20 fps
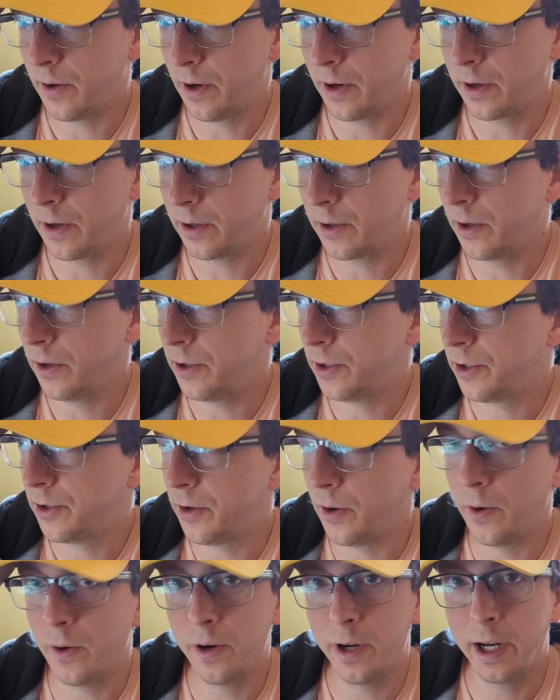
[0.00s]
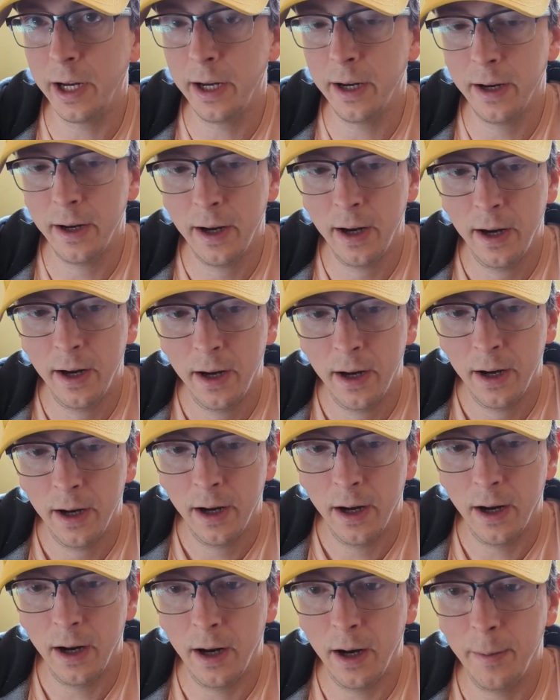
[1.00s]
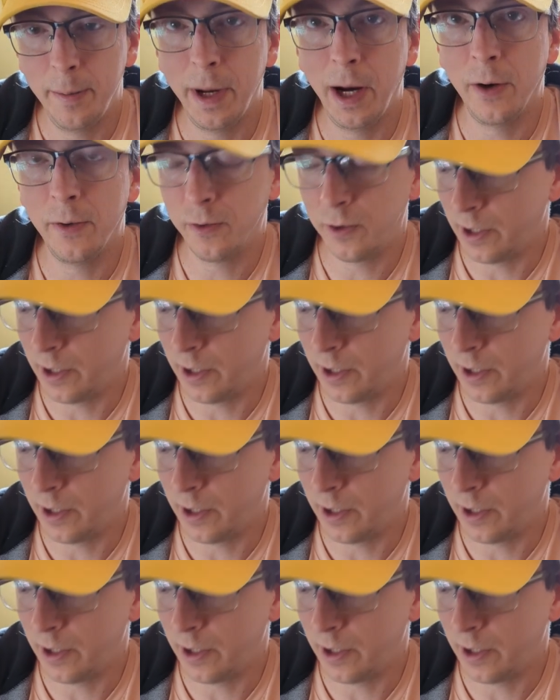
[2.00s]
a good story about